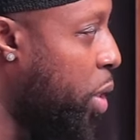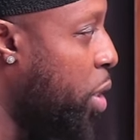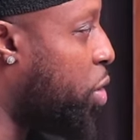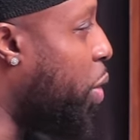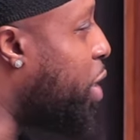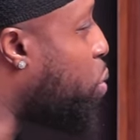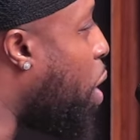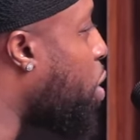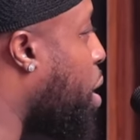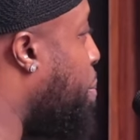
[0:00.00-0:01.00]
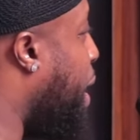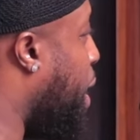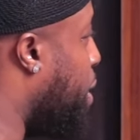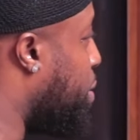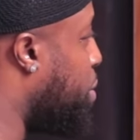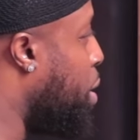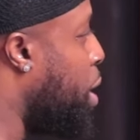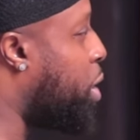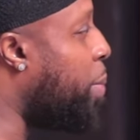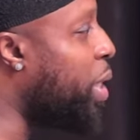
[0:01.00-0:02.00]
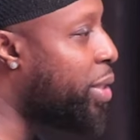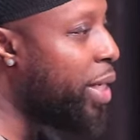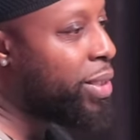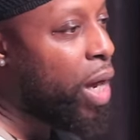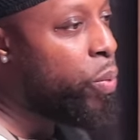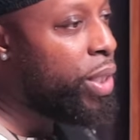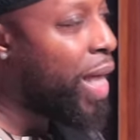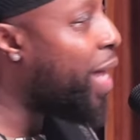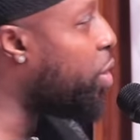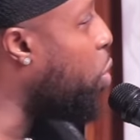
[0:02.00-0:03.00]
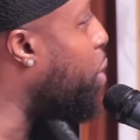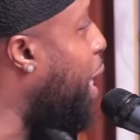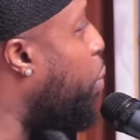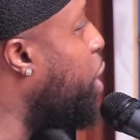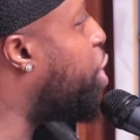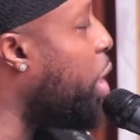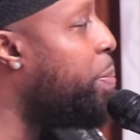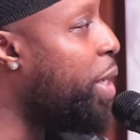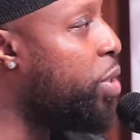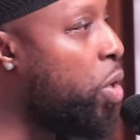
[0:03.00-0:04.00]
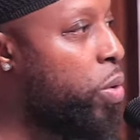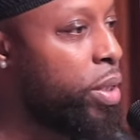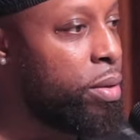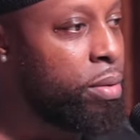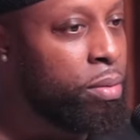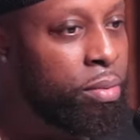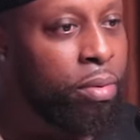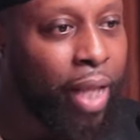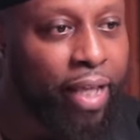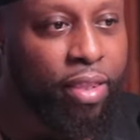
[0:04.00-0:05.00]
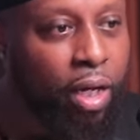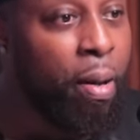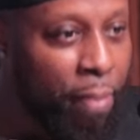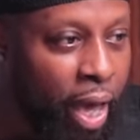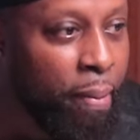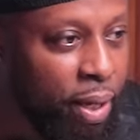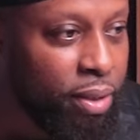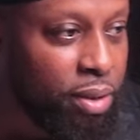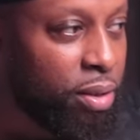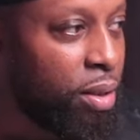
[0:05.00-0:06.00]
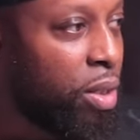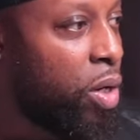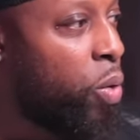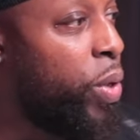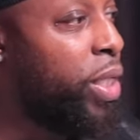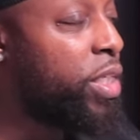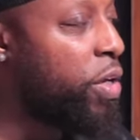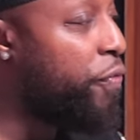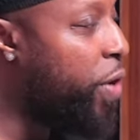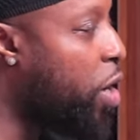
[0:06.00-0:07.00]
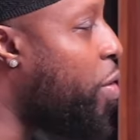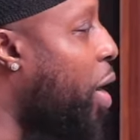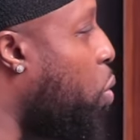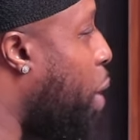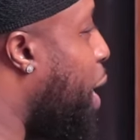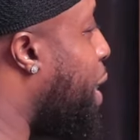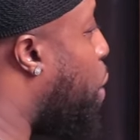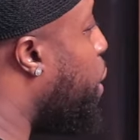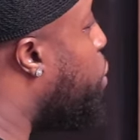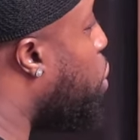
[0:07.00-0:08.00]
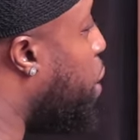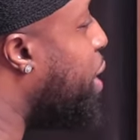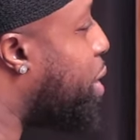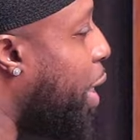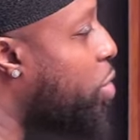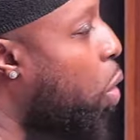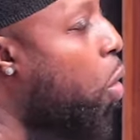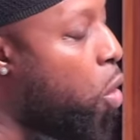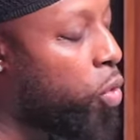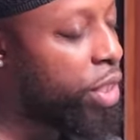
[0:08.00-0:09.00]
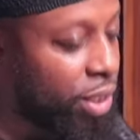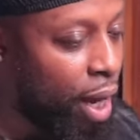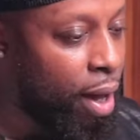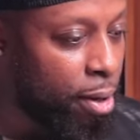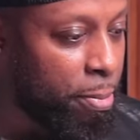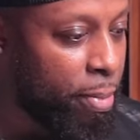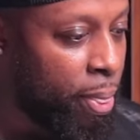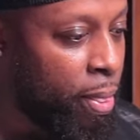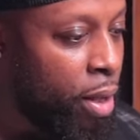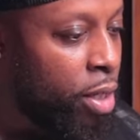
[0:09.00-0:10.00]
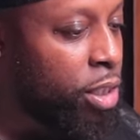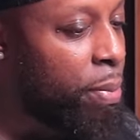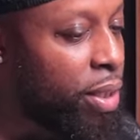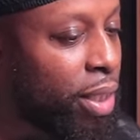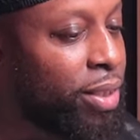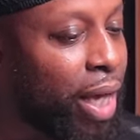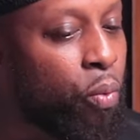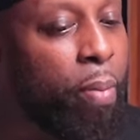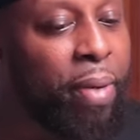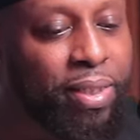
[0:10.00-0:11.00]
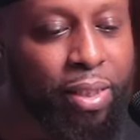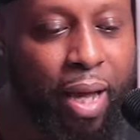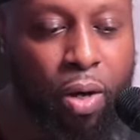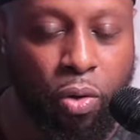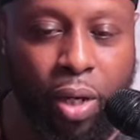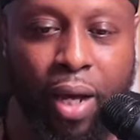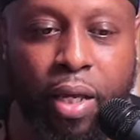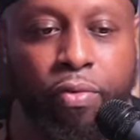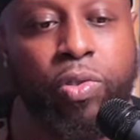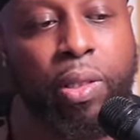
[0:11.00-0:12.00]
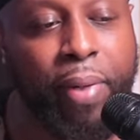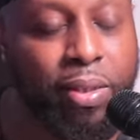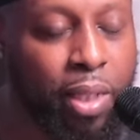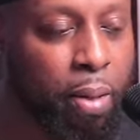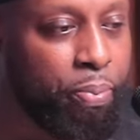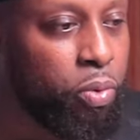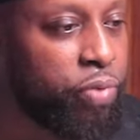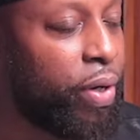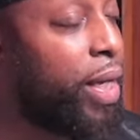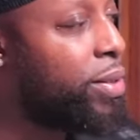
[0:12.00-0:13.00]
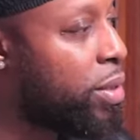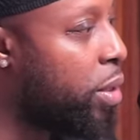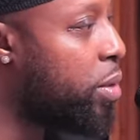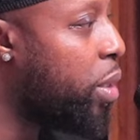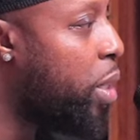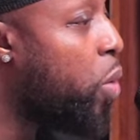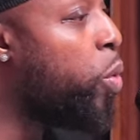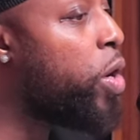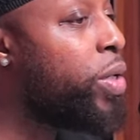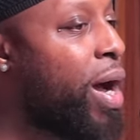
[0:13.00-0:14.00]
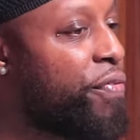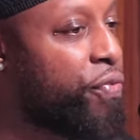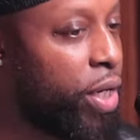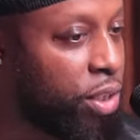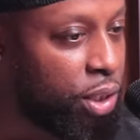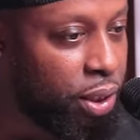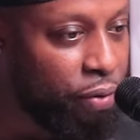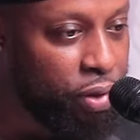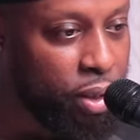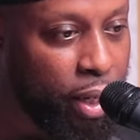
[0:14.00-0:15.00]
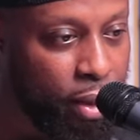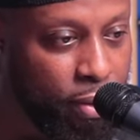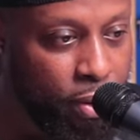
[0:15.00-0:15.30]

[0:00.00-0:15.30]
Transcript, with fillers: So this word command, some of the things that we're not doing that we should be doing, like the commandments, we need to figure out a way that we do these things all the time. Some of the things that we're missing out on, I'll give you some examples. For instance, wearing our fringes every day.